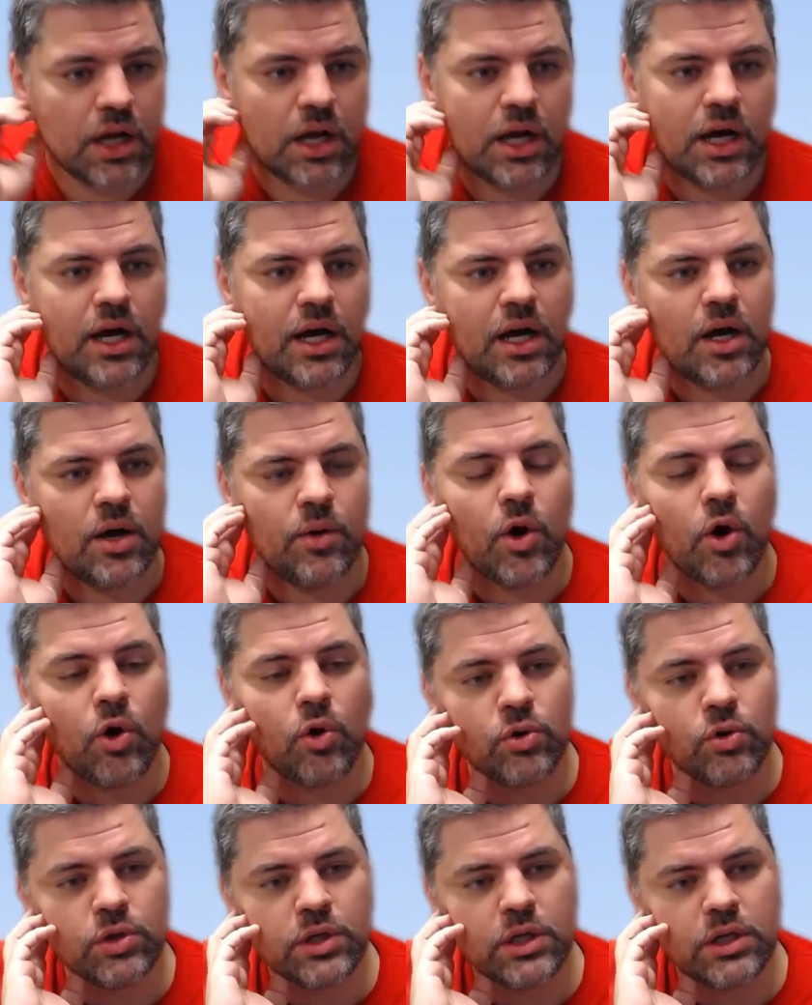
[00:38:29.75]

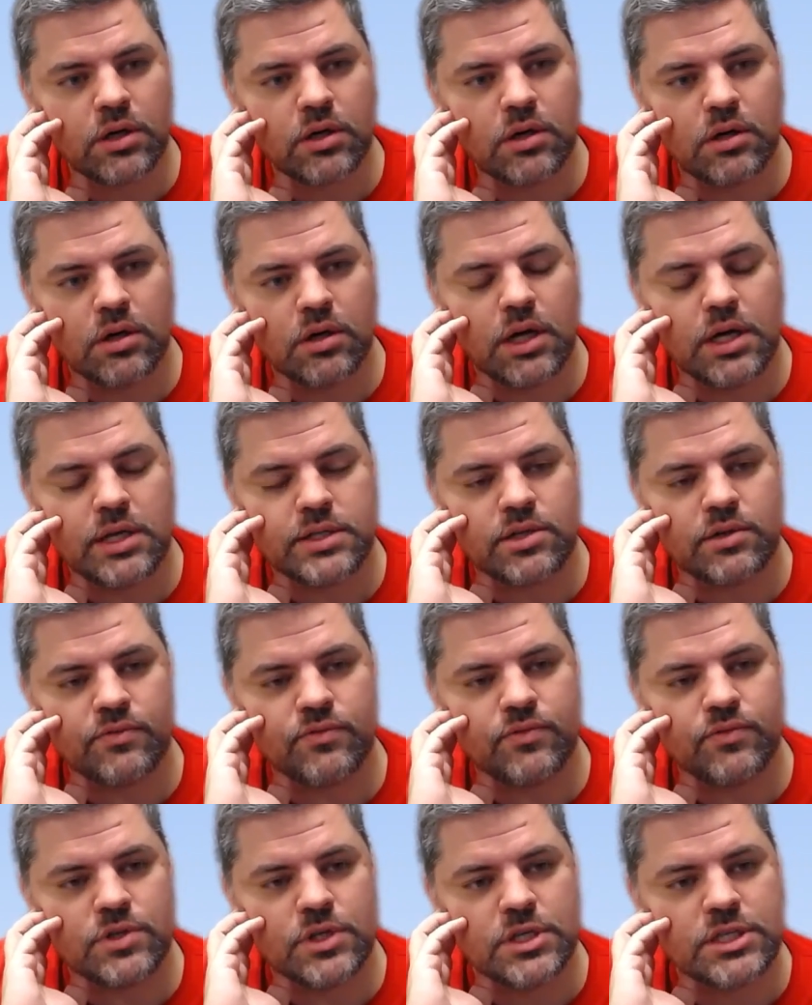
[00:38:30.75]
older sort of
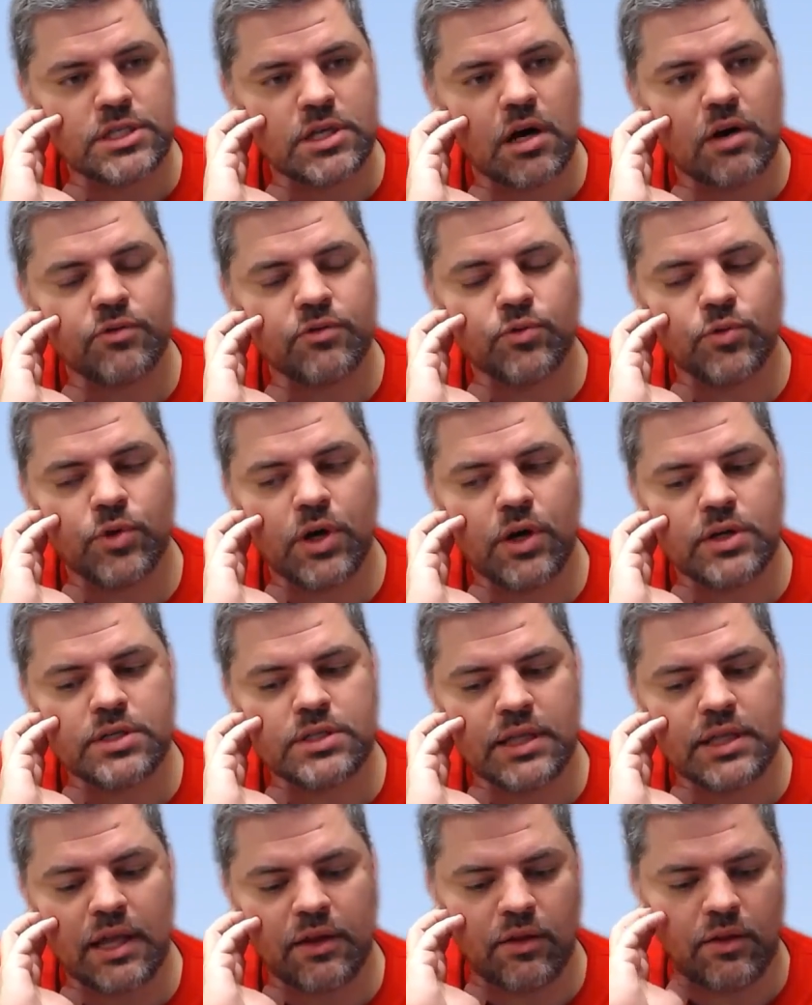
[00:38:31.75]
softwares
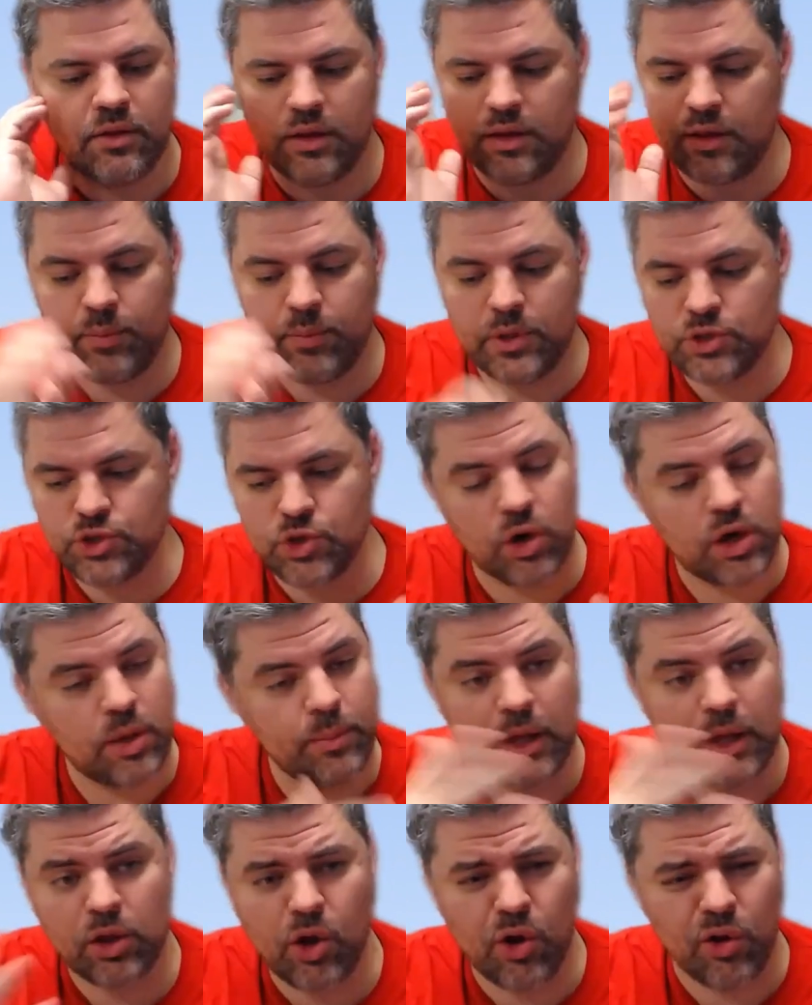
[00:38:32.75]
that have been talking
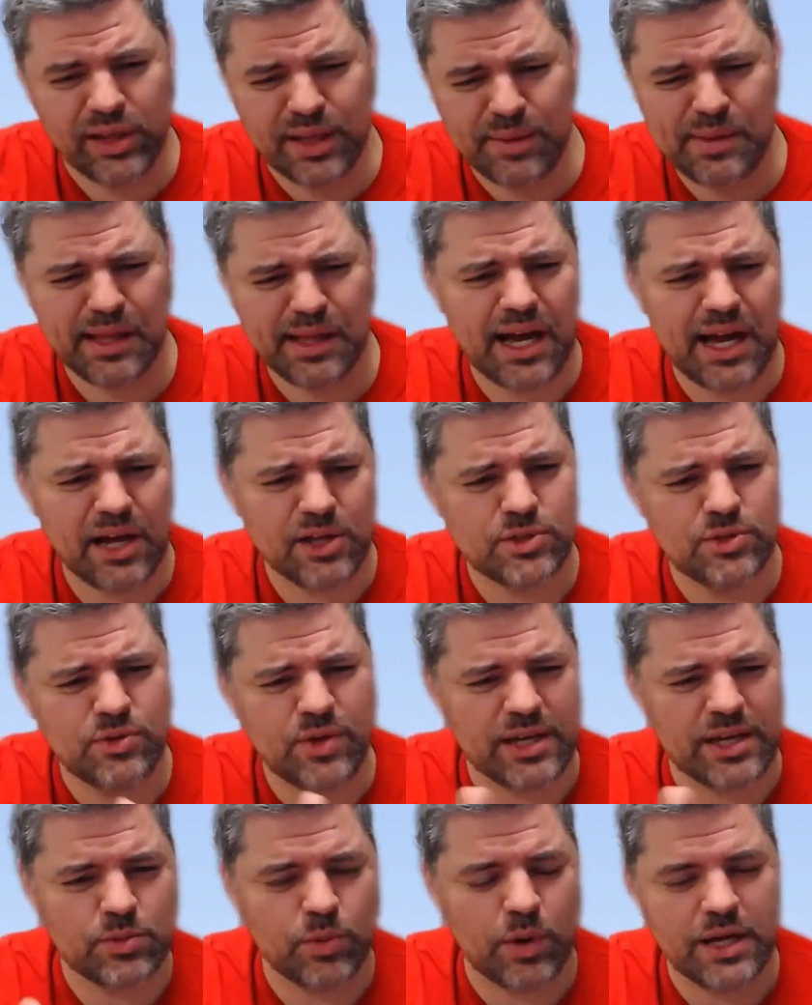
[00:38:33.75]
about cold email and how to do
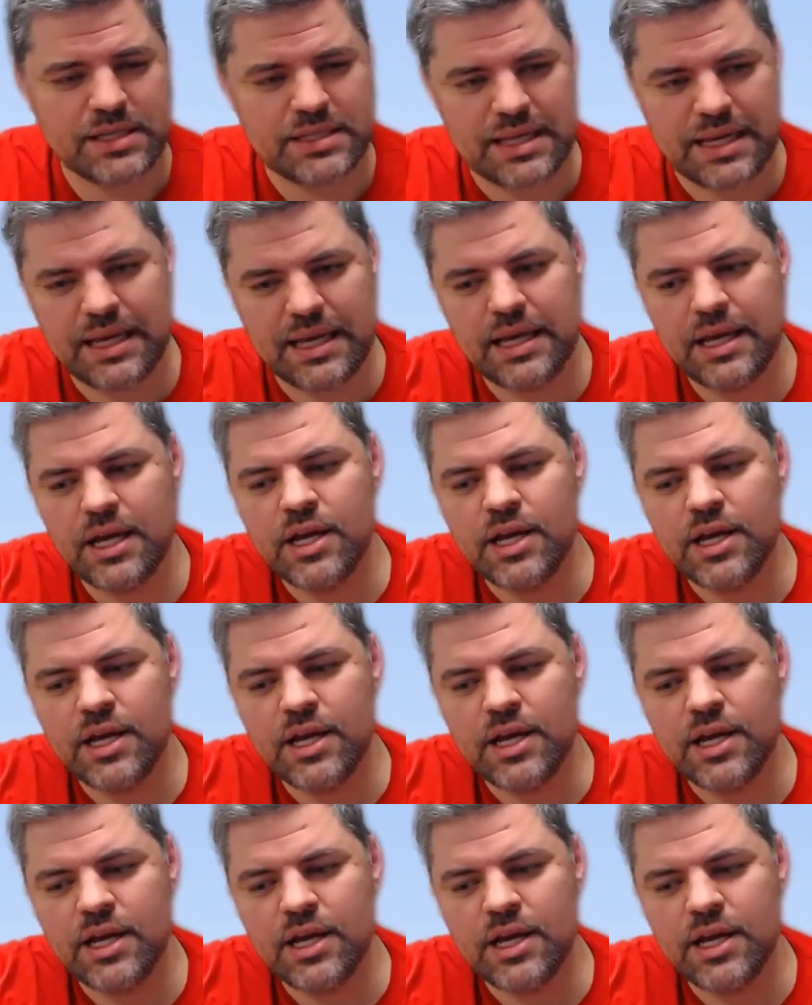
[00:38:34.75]
XYZ.